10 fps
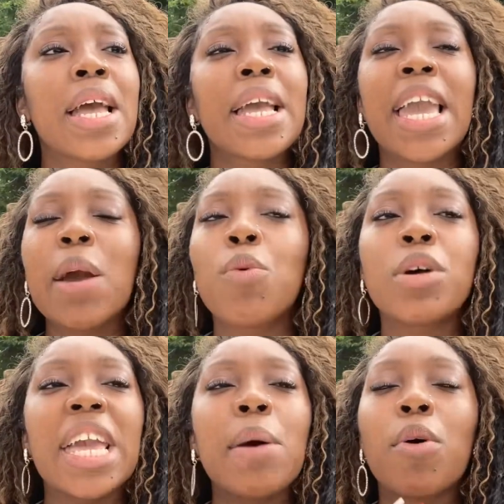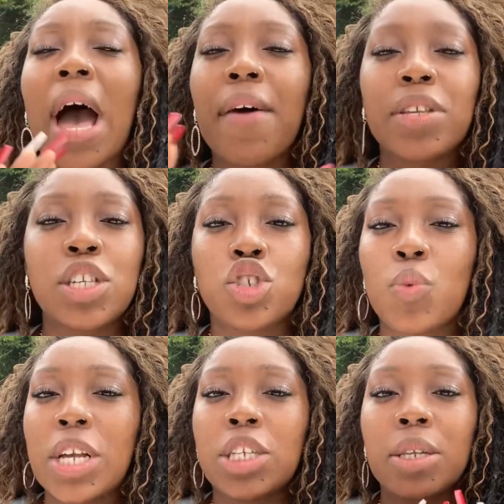he will he will have the
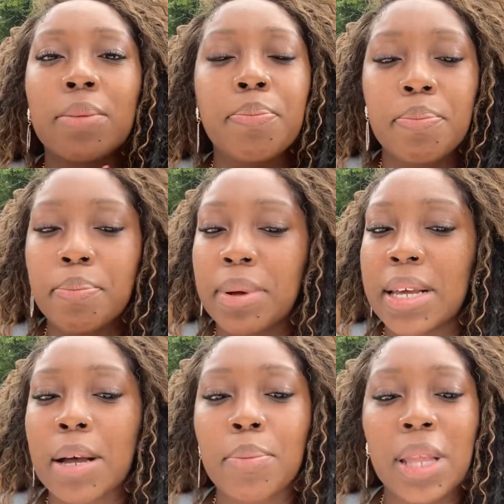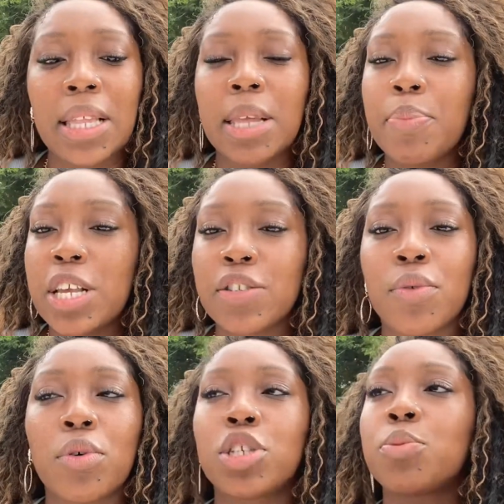situation be completely
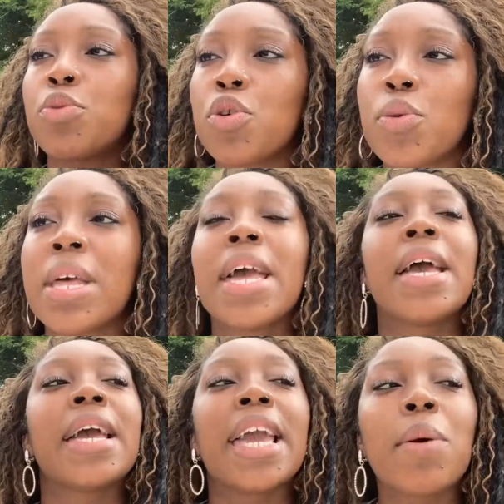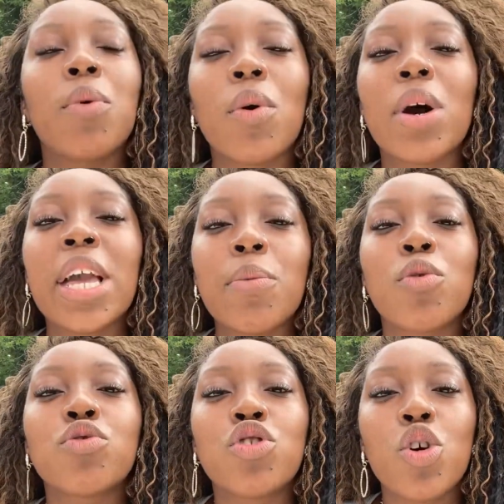peaceful smooth he will he
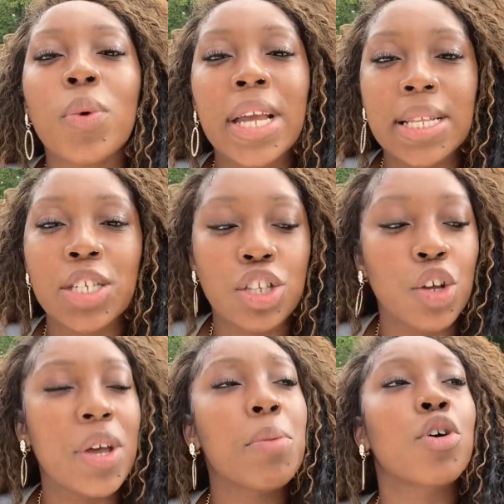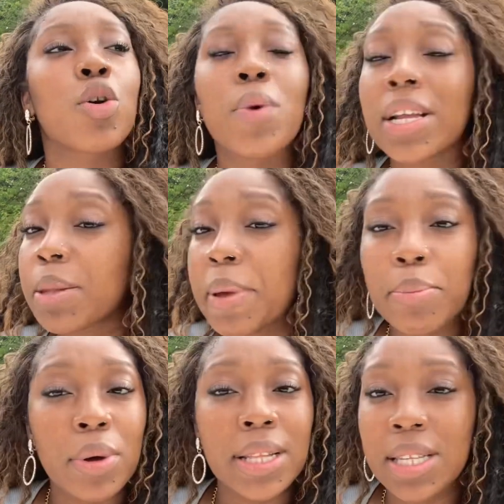will do what he needs to do he will correct the
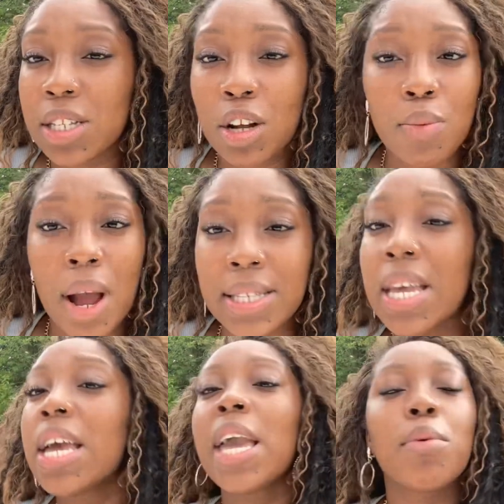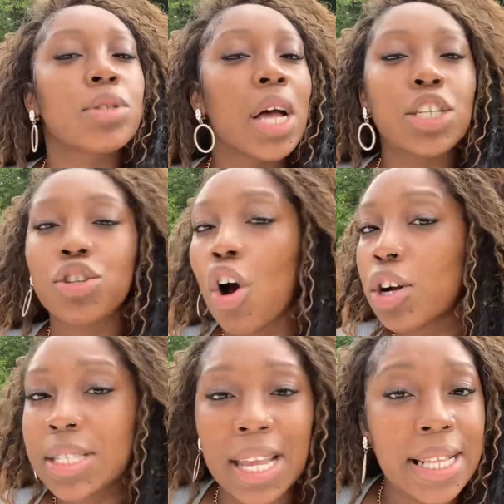people he needs to correct he will touch the
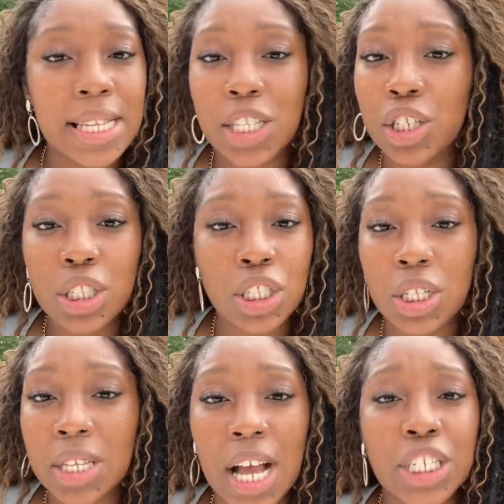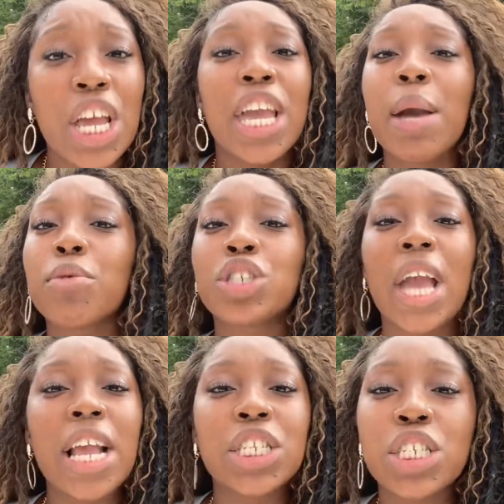hearts that he needs to, to touch he will
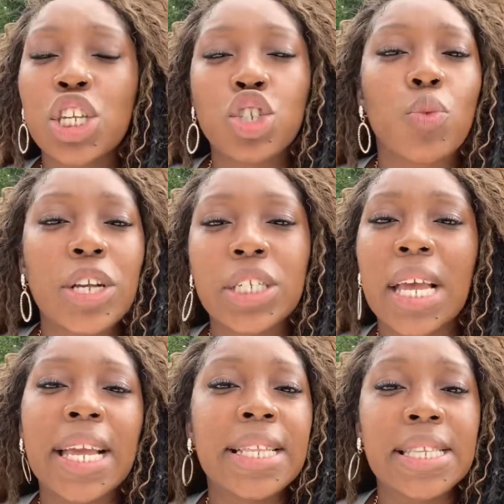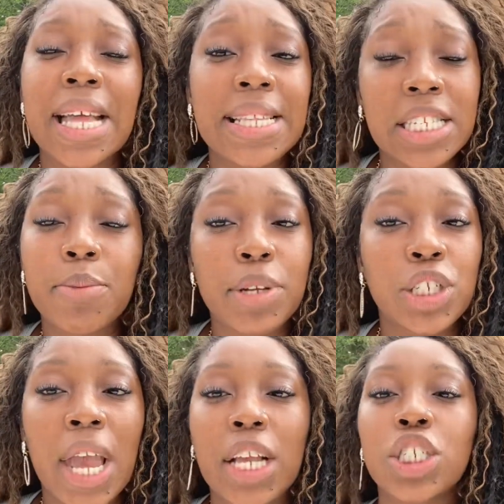change the situation that he need, that needs to be
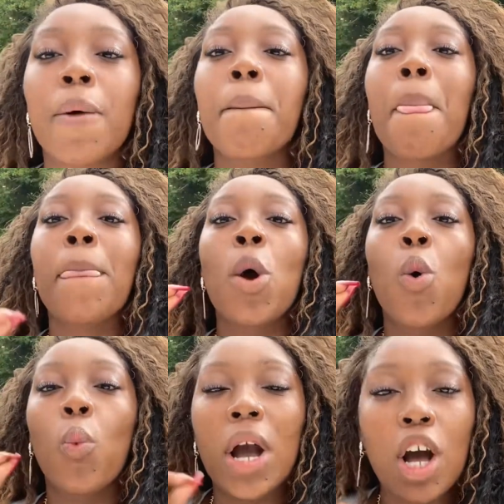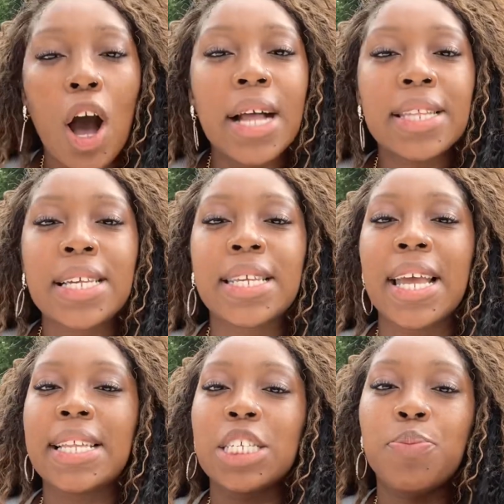changed when god does it
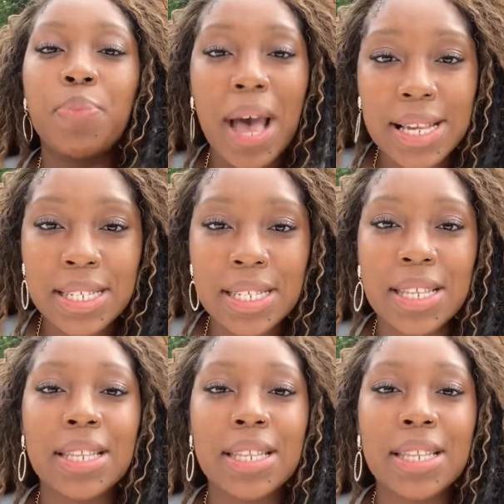it is best